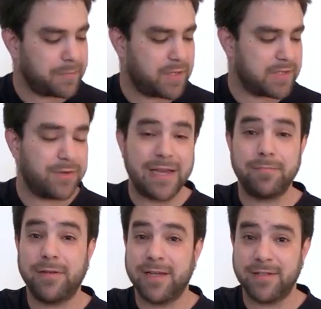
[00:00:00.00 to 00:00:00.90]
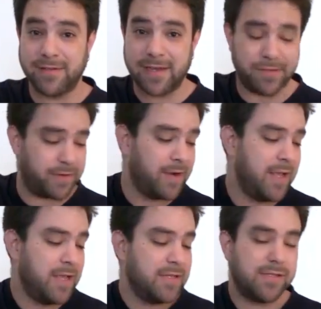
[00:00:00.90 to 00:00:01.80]
because you can't play it together.
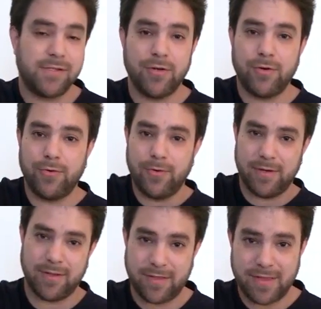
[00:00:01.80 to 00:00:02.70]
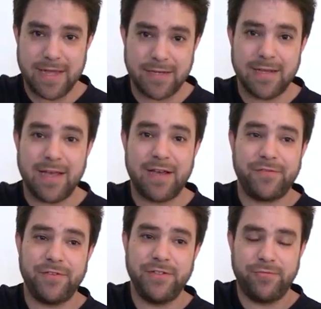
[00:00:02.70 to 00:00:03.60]
So then,
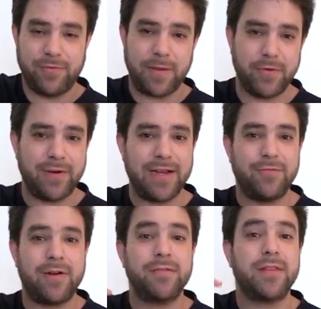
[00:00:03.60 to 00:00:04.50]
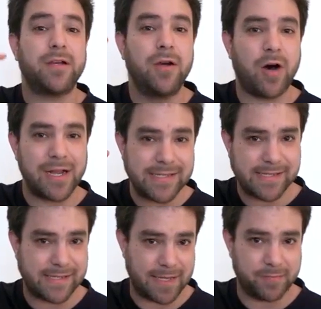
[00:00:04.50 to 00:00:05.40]
after you wrap your head around the
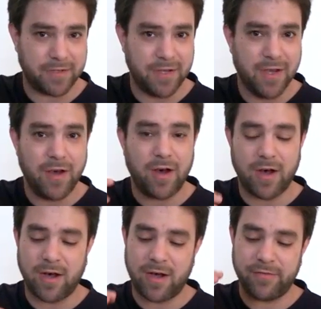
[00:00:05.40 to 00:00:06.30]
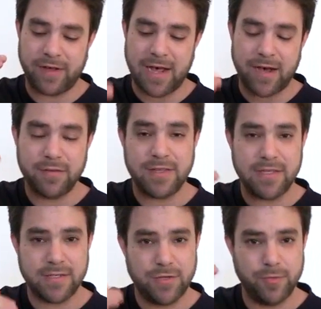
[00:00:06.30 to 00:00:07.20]
concept of how
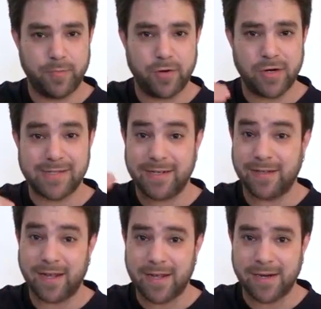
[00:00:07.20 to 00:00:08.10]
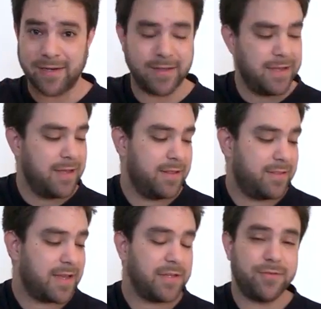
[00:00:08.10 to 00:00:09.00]
these two parts align,
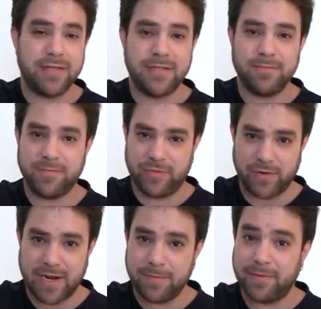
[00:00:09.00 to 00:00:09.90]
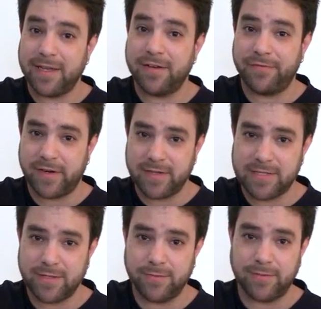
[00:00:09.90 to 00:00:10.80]
then you can try and play it very
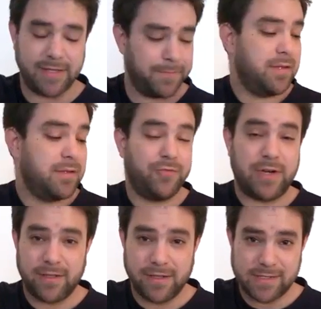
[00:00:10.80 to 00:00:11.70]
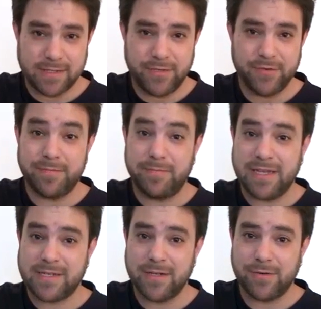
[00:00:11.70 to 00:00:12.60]
slowly. Try to listen to the
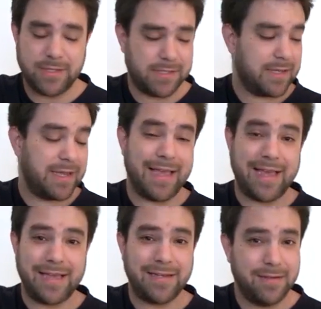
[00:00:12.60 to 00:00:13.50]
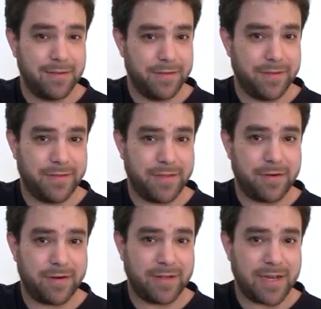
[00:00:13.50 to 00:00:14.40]
bass notes and
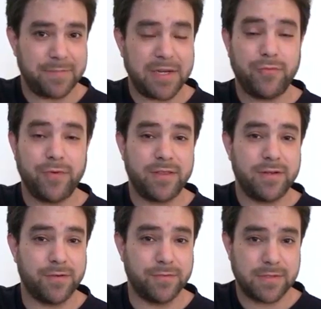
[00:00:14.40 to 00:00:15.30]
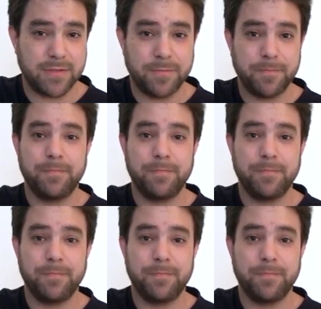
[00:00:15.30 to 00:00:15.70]
their alignment with the notes